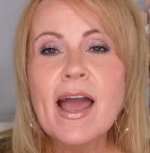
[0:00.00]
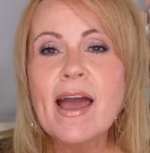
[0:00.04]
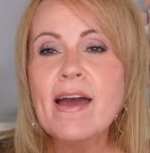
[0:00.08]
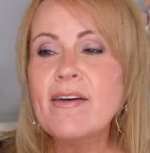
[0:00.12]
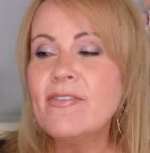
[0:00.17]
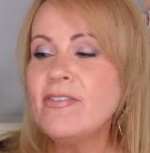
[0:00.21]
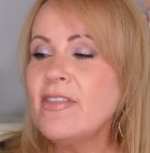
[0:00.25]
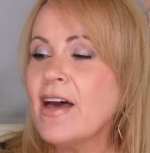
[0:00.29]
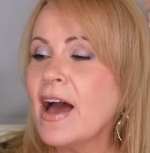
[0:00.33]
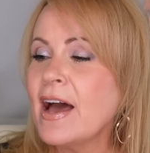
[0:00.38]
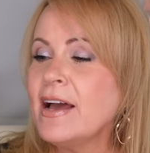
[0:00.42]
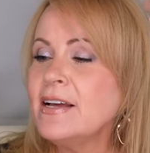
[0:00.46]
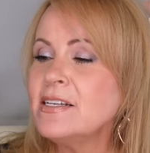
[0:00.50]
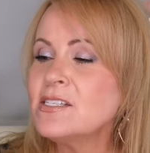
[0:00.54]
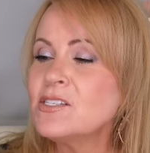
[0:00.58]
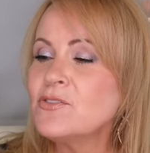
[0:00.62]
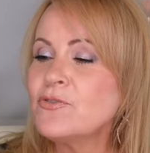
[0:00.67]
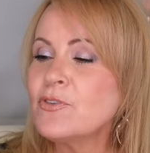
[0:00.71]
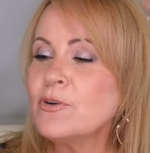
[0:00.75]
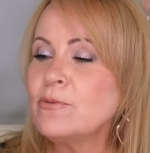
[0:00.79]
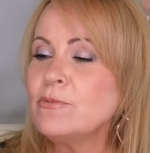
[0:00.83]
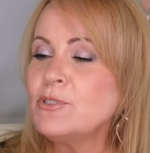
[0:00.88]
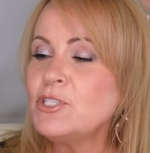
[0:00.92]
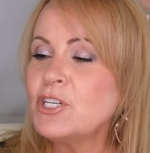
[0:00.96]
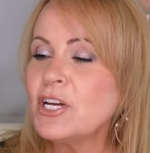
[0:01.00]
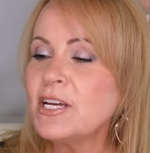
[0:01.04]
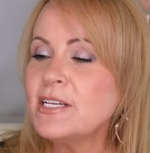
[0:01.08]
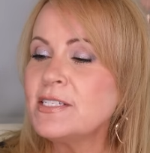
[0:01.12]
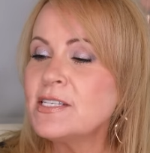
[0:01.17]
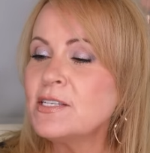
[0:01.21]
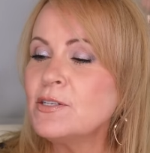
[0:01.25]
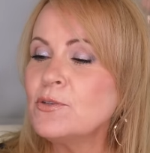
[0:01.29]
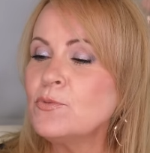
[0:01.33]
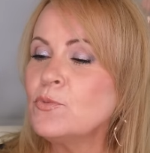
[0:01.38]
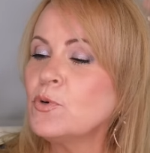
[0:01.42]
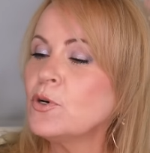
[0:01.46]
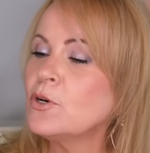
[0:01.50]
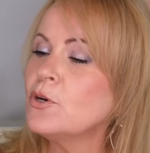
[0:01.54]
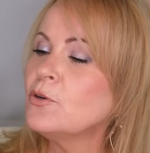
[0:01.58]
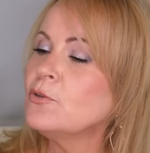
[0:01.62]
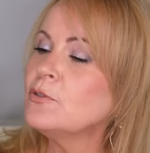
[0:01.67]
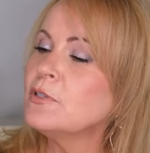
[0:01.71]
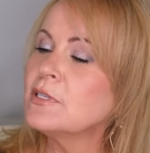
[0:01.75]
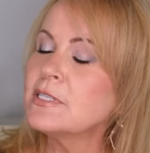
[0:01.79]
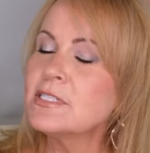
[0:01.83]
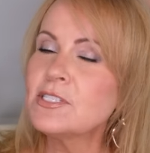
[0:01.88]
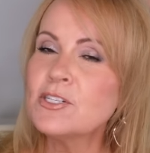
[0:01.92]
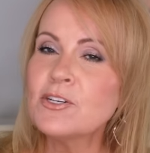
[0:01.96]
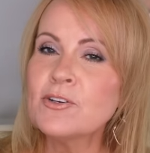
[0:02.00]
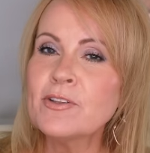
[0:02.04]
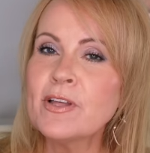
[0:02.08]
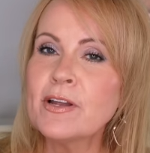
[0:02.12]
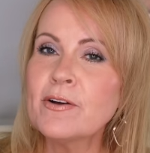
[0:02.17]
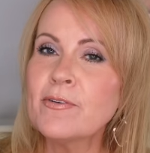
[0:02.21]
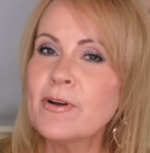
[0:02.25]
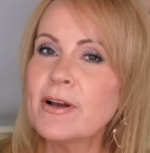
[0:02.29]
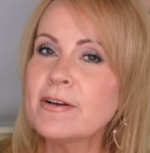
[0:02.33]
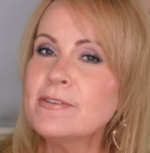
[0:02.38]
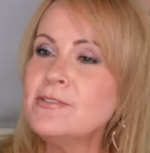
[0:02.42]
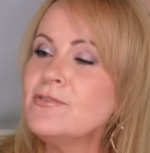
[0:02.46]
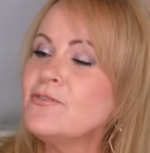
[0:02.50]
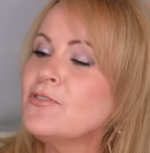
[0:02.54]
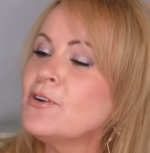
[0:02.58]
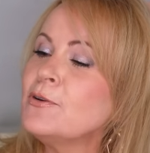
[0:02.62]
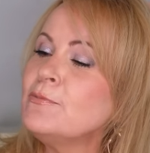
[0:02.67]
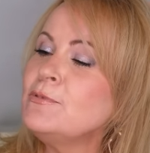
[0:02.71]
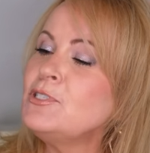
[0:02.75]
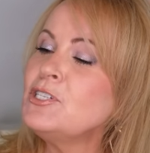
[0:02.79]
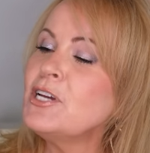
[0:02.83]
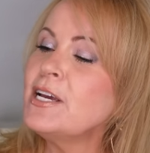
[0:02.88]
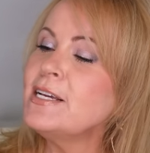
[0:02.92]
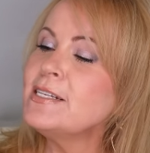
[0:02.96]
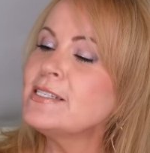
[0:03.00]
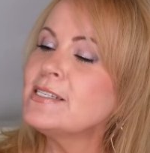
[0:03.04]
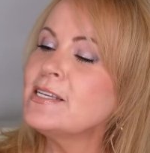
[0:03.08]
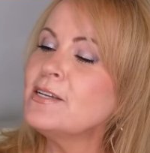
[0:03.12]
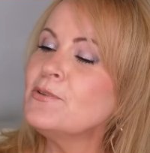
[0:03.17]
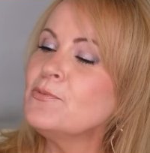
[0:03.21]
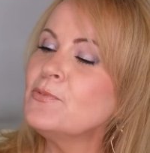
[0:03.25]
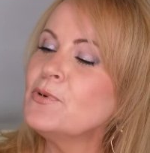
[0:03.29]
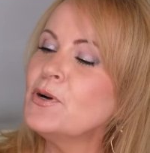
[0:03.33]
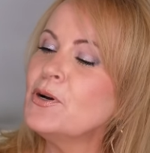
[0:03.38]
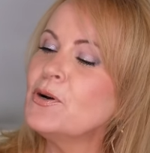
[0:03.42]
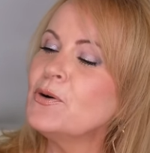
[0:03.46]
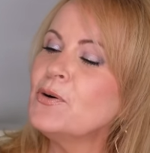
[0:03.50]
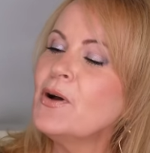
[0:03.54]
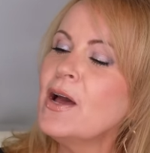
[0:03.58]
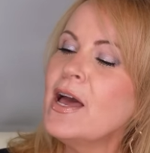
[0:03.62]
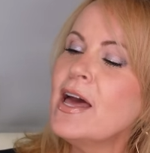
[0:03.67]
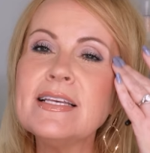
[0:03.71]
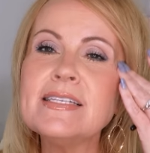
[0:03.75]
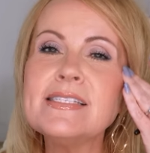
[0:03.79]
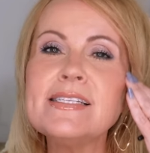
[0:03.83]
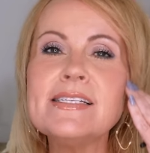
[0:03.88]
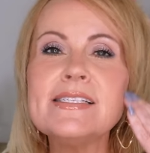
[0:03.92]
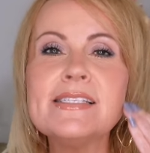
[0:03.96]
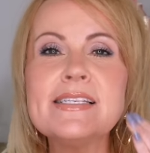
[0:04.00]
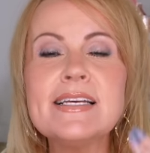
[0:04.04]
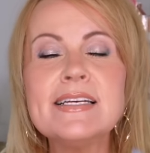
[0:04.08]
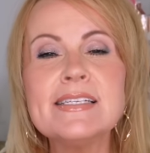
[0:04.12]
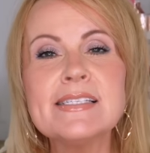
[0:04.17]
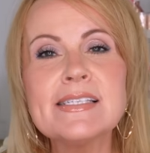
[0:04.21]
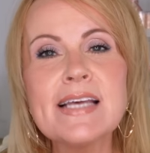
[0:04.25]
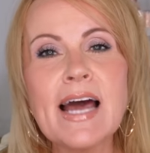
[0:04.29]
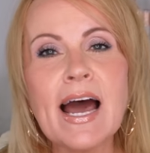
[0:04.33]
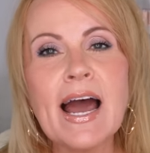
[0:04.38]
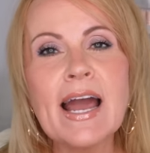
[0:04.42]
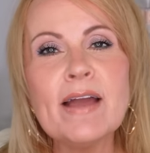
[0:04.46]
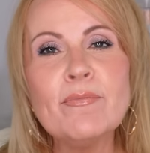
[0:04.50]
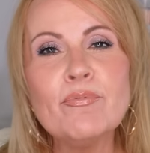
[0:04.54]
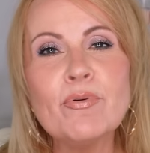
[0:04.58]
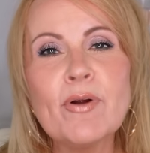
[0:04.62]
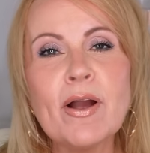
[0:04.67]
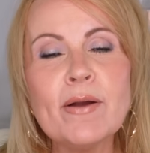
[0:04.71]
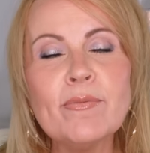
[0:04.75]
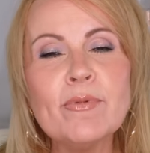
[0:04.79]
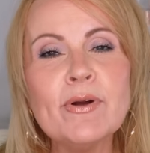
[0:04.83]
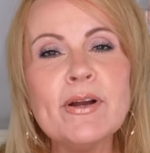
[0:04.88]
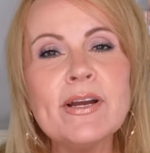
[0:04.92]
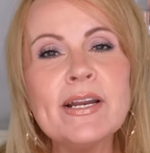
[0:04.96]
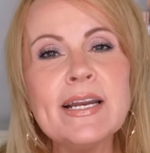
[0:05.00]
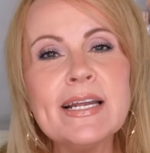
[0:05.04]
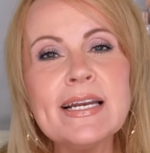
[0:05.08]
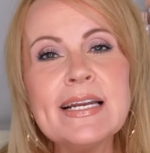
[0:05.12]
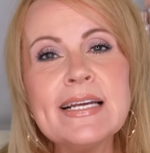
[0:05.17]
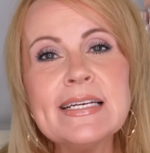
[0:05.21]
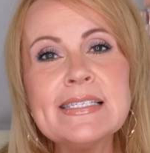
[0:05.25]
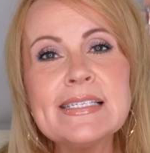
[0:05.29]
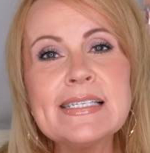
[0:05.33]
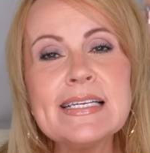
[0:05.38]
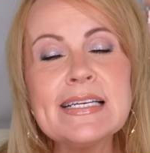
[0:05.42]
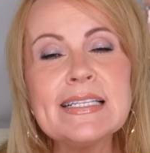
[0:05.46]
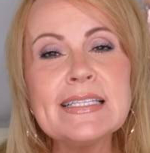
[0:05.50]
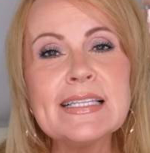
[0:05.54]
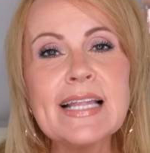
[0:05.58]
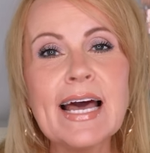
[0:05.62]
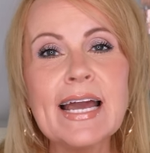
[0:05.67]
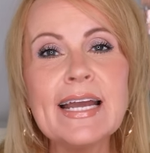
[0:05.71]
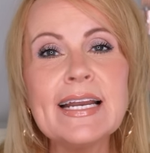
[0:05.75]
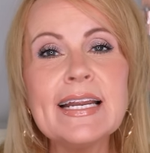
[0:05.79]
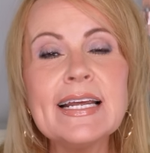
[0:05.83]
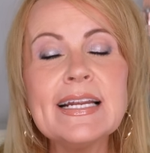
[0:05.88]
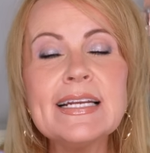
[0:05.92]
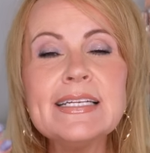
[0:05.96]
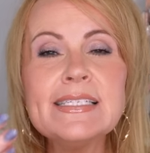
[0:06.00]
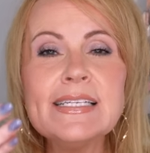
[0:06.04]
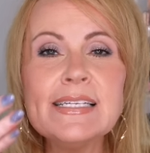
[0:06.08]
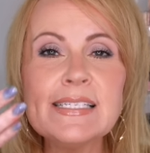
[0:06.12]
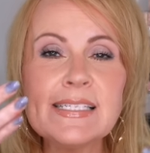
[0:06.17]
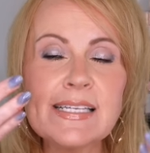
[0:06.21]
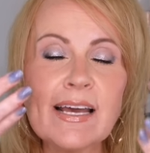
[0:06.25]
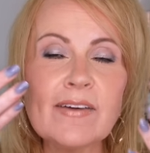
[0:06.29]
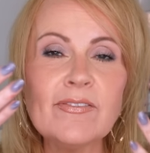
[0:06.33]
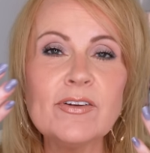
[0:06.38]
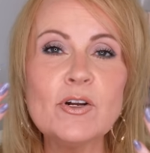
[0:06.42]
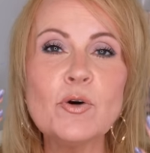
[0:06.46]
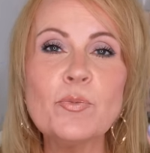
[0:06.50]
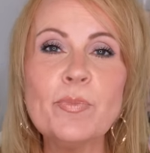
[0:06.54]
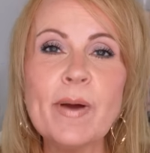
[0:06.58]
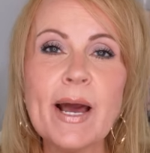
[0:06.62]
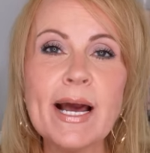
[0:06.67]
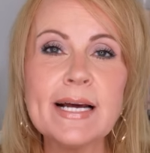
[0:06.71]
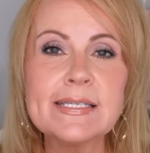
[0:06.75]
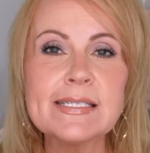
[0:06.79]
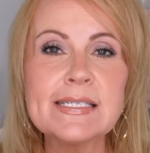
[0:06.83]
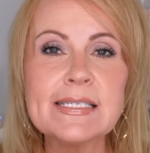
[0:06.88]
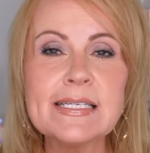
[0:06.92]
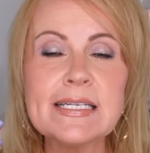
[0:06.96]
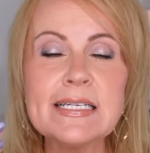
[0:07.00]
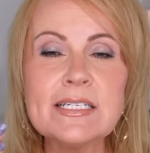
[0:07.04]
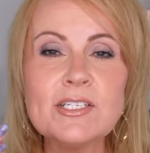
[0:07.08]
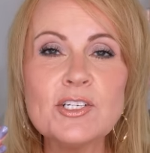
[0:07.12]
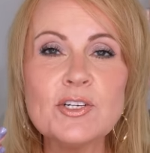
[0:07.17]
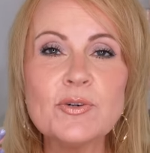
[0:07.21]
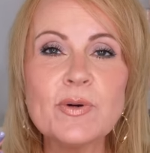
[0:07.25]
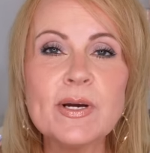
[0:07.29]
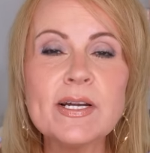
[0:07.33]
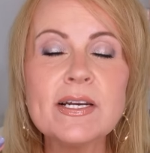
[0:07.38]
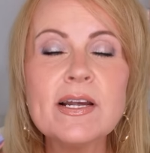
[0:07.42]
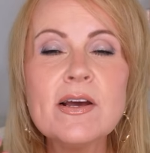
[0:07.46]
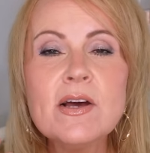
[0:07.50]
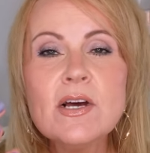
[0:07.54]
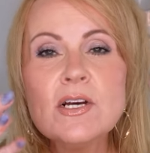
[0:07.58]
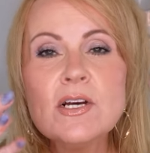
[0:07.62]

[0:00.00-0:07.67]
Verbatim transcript: And that is from Jason Wu. Let's turn that around. From Jason Wu. This is his eye primer and it is in light and it does have an opacity to it.